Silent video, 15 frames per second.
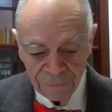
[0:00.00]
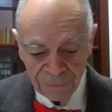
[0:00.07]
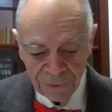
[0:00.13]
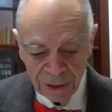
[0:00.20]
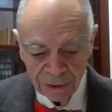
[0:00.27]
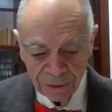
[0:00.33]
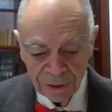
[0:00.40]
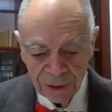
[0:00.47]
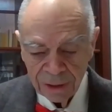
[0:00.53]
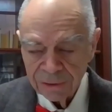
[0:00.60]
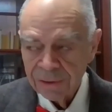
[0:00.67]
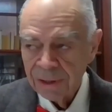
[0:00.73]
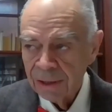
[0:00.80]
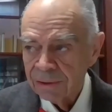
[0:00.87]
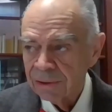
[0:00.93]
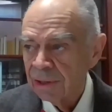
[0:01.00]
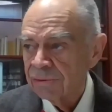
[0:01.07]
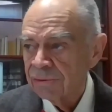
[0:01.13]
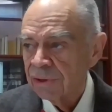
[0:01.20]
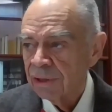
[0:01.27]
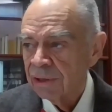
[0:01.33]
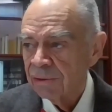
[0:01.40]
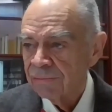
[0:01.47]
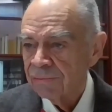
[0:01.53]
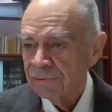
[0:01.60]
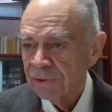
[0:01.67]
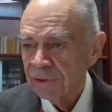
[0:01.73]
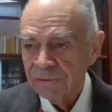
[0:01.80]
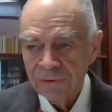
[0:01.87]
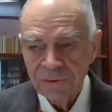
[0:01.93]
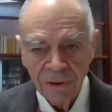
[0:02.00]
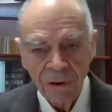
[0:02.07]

That takes care of census.